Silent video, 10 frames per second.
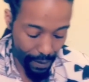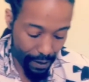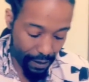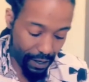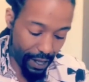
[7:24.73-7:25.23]

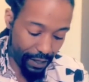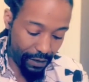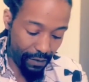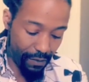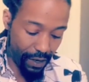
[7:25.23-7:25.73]
Not too
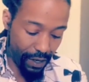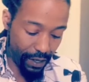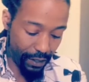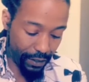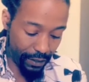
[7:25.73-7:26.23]

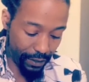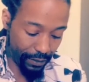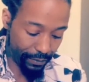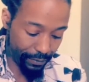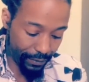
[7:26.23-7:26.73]
much.
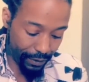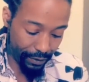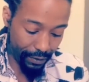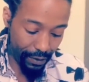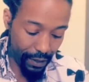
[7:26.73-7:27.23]

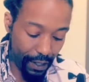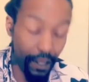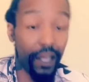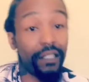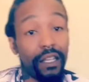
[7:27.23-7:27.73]
Like I
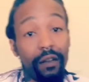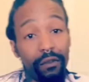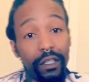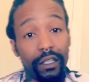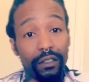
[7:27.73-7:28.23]
said, I really
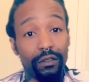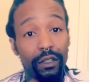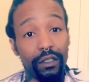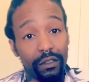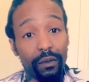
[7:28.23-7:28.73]
enjoy the
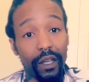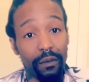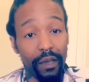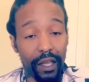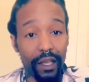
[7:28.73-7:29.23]
suede
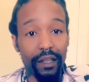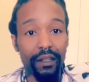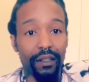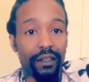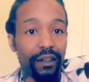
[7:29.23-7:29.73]
band.
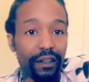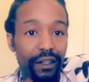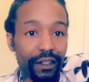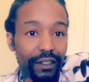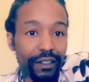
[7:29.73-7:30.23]

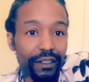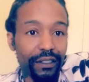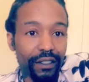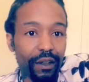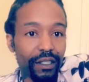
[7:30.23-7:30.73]
So
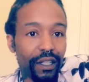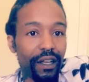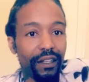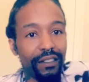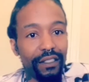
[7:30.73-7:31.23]
it's nice.
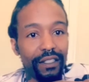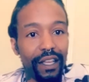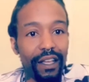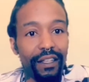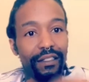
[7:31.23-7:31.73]

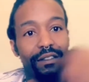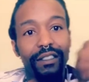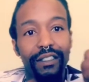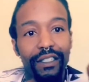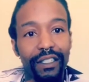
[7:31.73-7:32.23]
So this
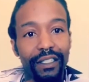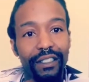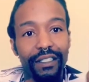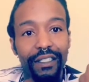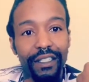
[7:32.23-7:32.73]
is
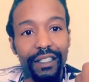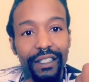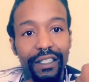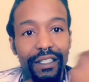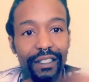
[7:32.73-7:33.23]

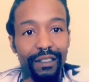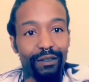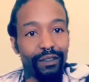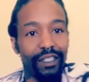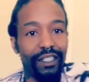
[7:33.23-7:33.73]

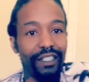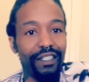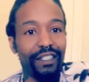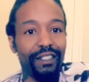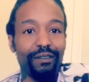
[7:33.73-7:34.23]
really
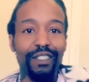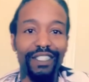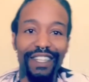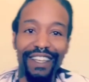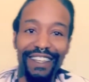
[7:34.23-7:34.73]
good, really
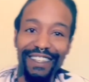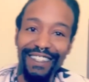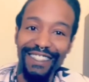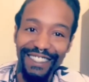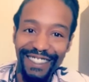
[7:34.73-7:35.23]
nice,
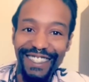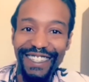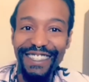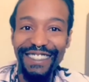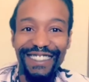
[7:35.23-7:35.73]
you know.